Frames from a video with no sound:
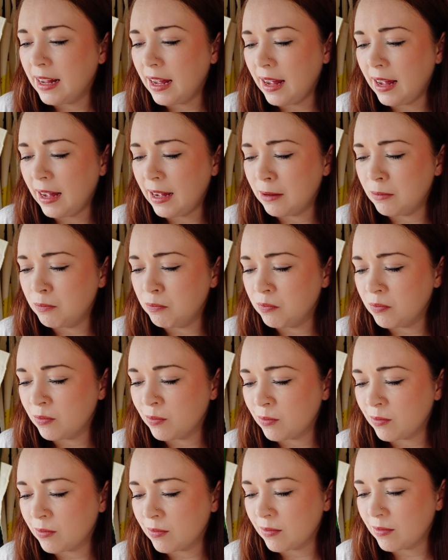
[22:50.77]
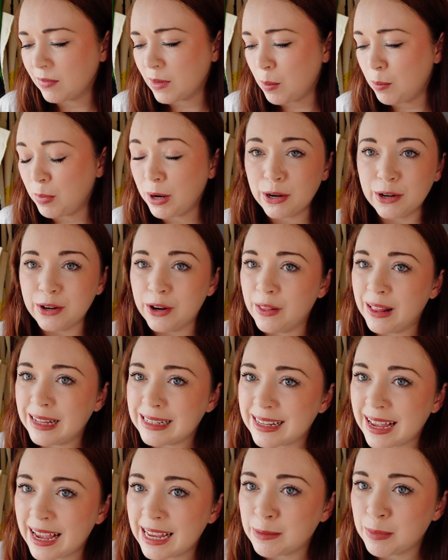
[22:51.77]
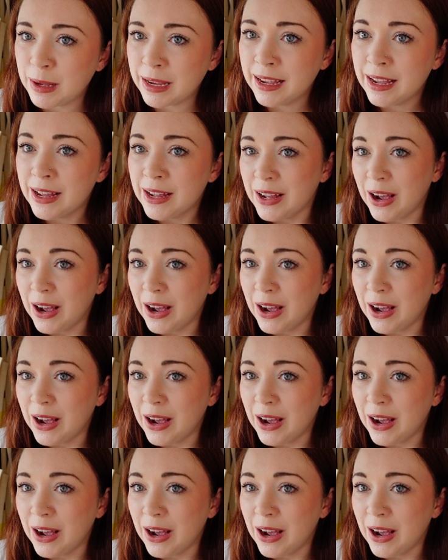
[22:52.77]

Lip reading: But I don't know, that scares me.